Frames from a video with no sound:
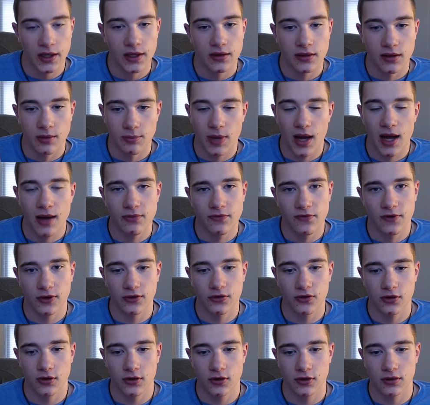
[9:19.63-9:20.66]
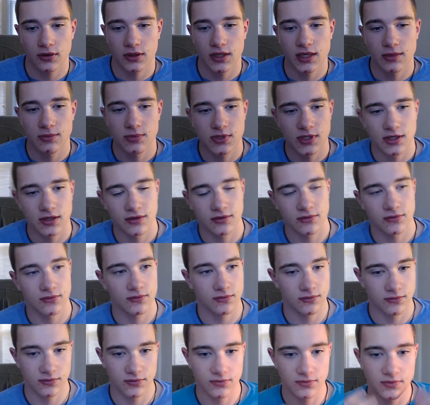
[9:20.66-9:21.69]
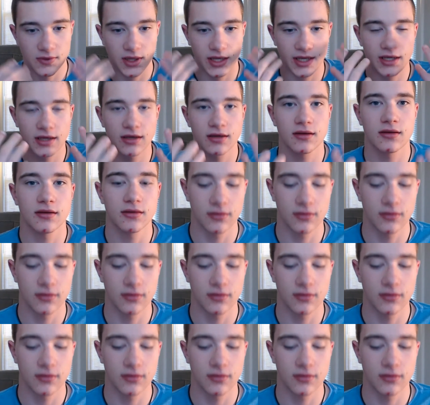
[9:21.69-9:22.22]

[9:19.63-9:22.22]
The pop filter keeps it, like,